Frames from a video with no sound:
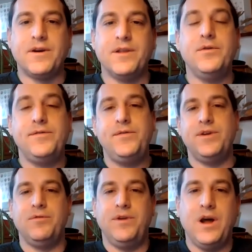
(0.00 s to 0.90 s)
For those who
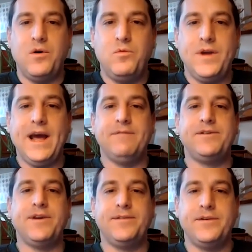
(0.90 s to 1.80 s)
don't know, we have
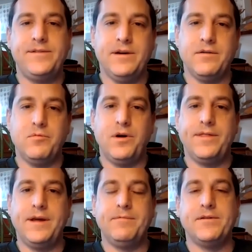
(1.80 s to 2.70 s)
shelters here in
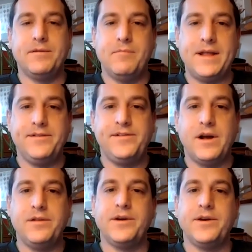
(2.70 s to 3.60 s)
Waltham. There's a men's
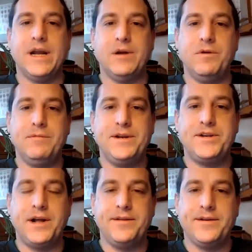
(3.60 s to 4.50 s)
shelter and a women's
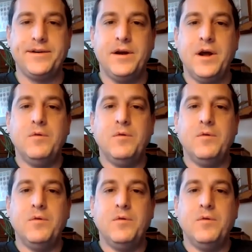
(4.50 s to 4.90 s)
shelter.